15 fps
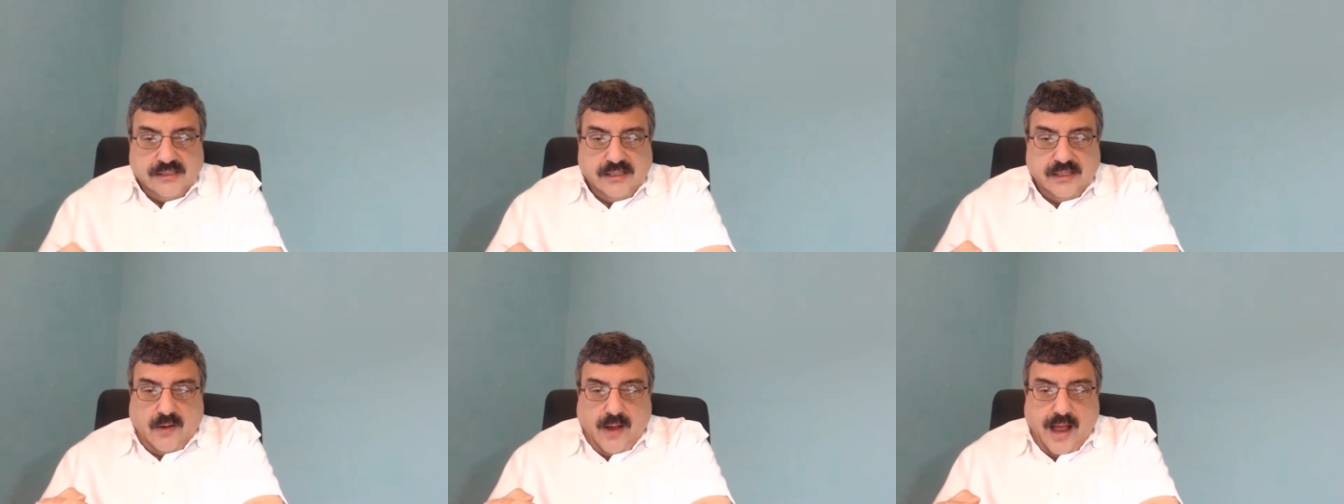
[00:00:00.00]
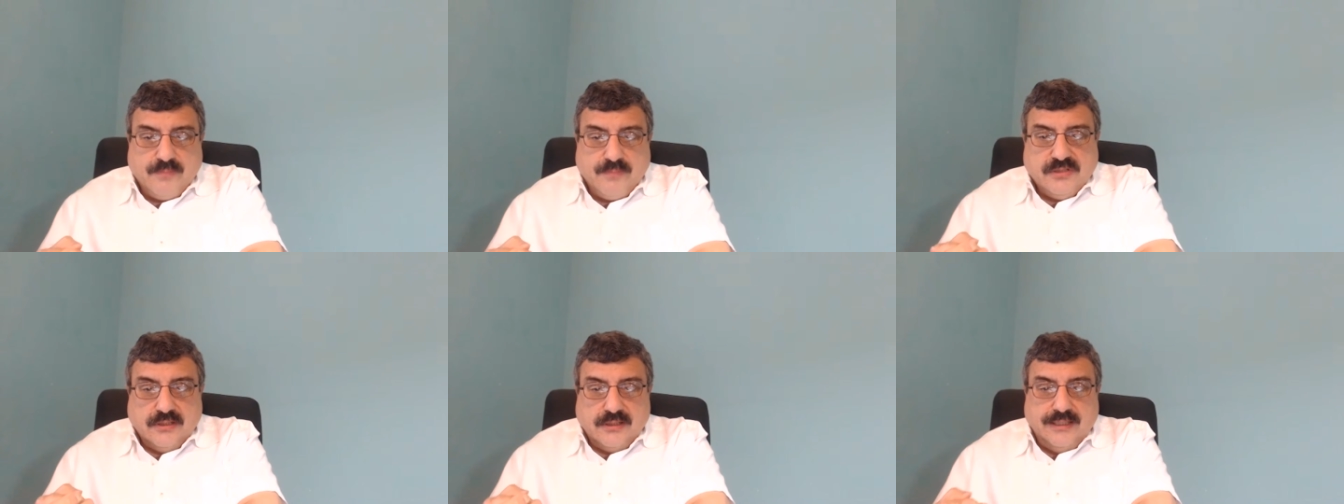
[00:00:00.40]

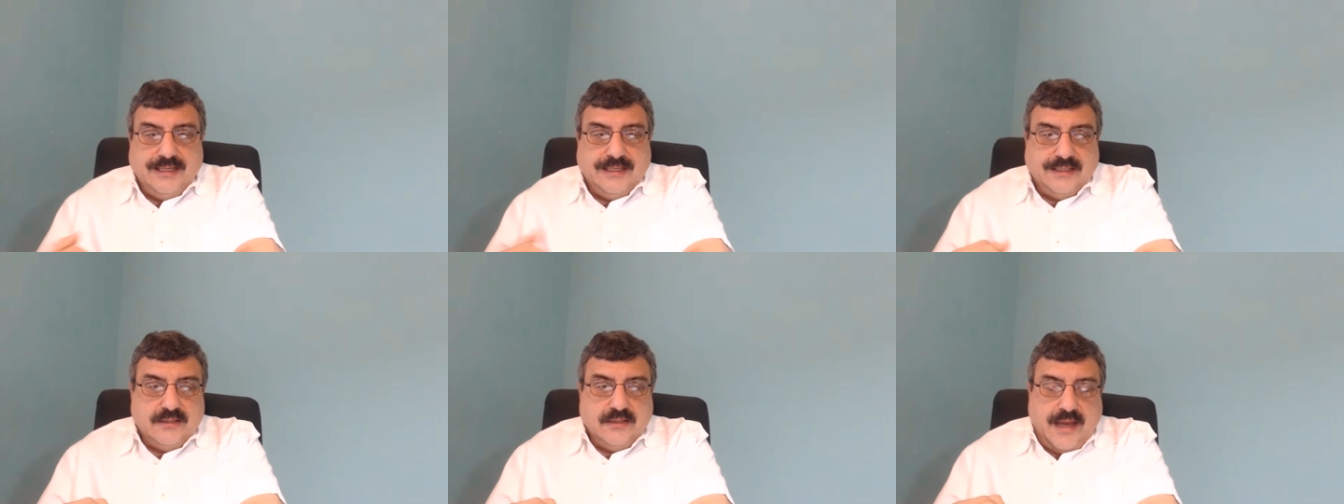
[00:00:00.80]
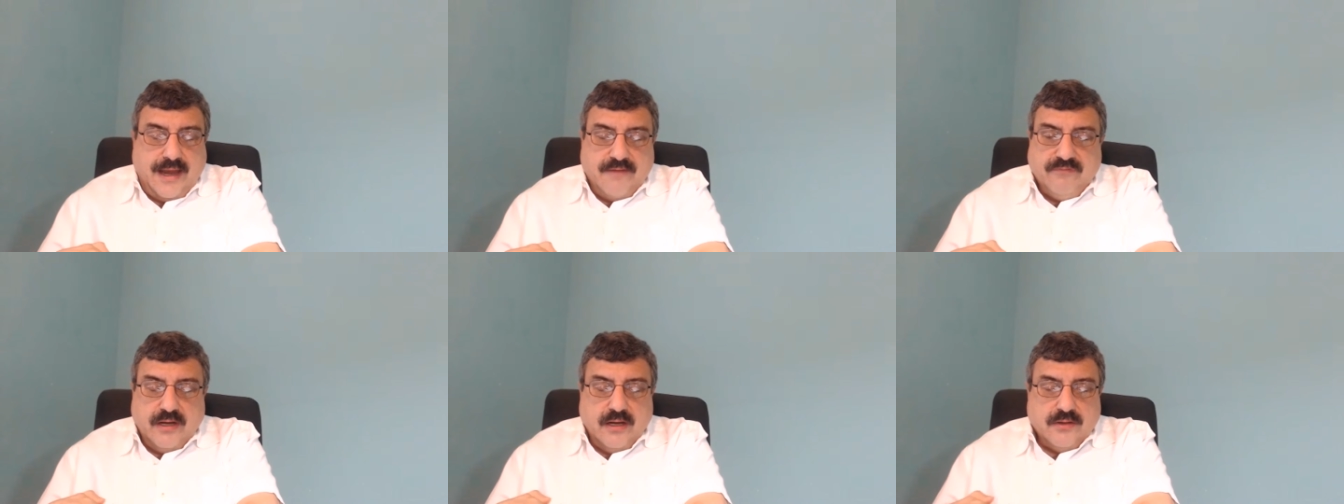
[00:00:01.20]
obsolete in
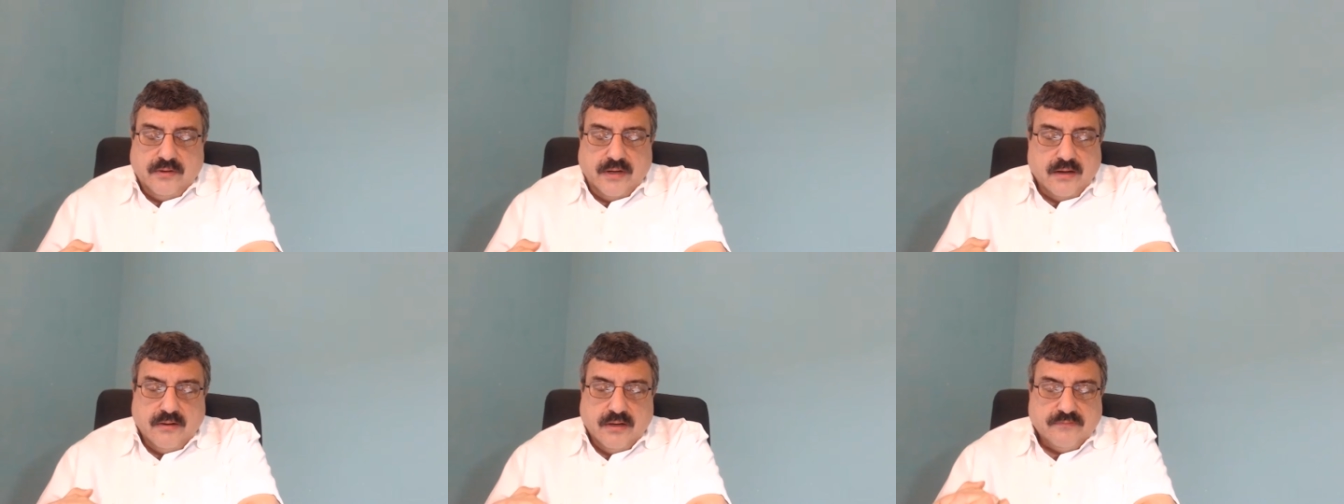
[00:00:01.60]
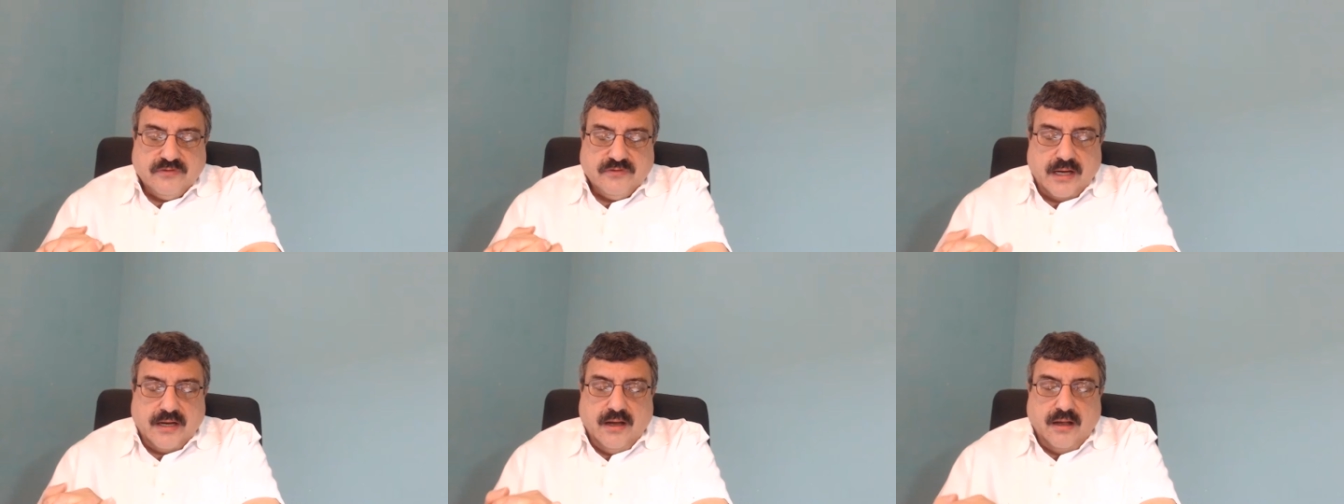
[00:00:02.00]
every other area of
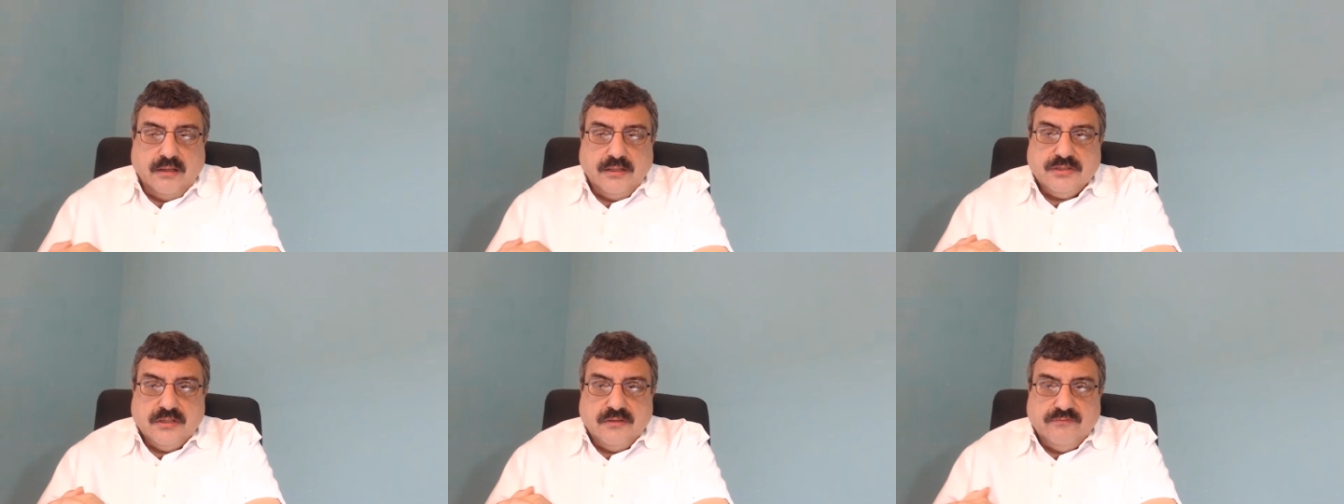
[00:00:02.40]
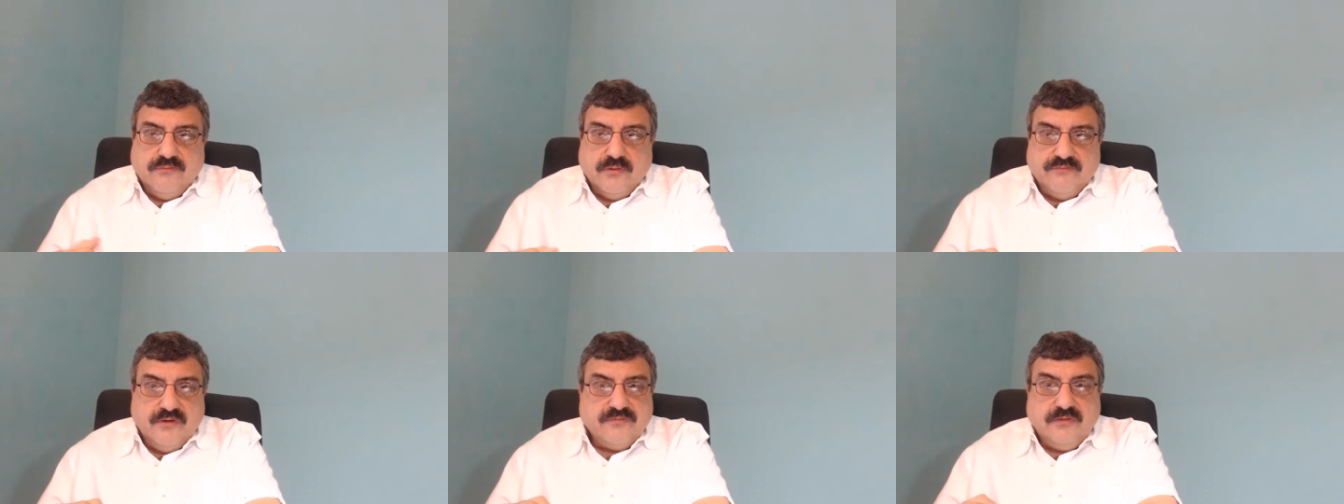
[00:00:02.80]
psychology
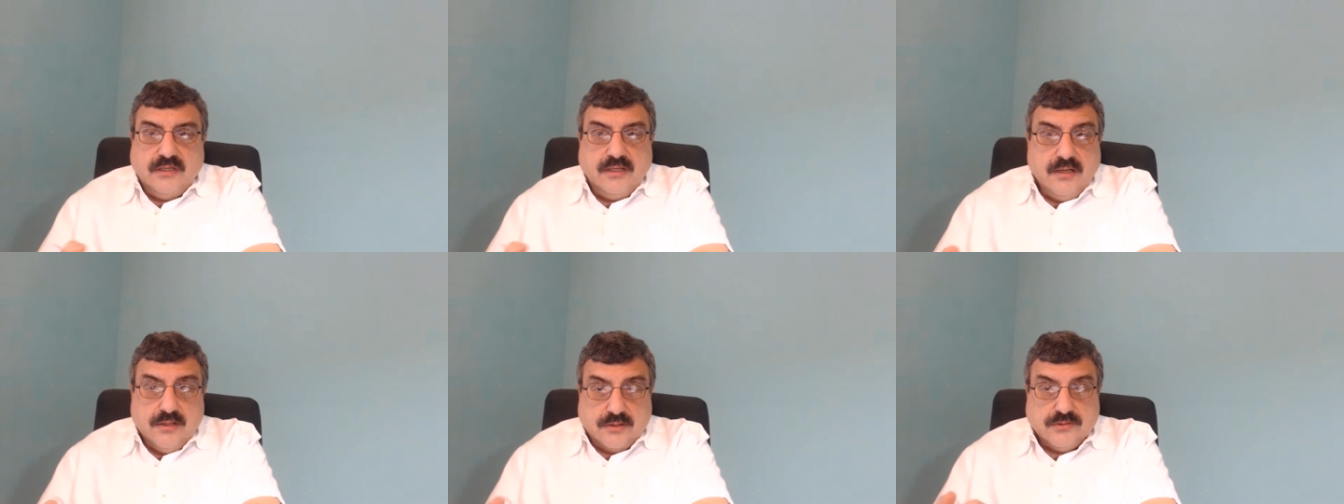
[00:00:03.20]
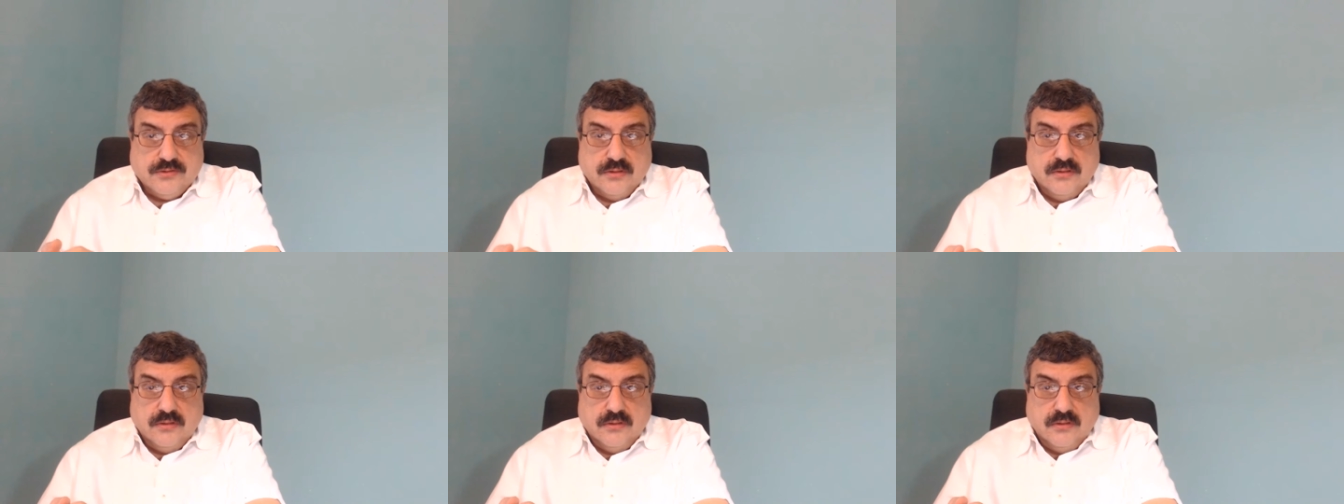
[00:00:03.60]
for 50
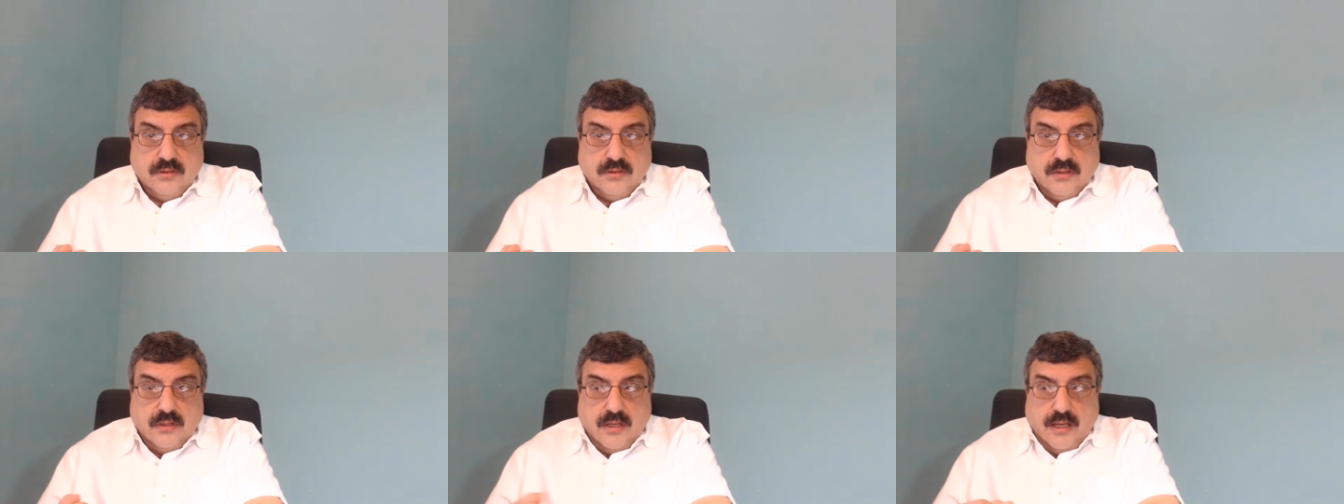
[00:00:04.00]
years. Mm-hmm.